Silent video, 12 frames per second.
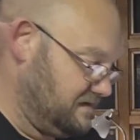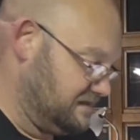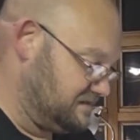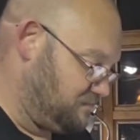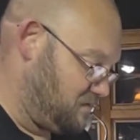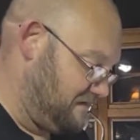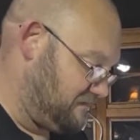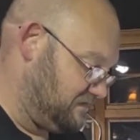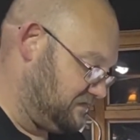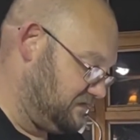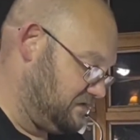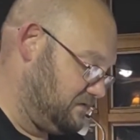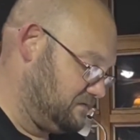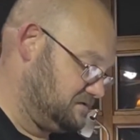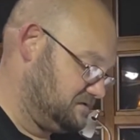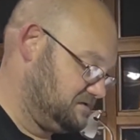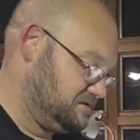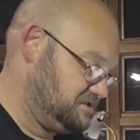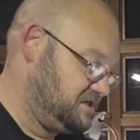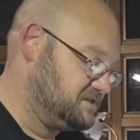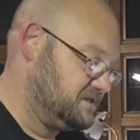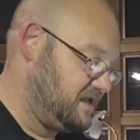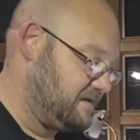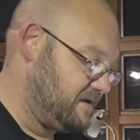It's a preference, though. She
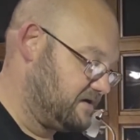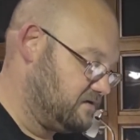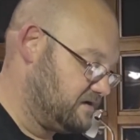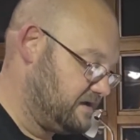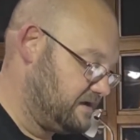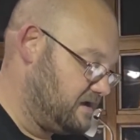doesn't like my cooking.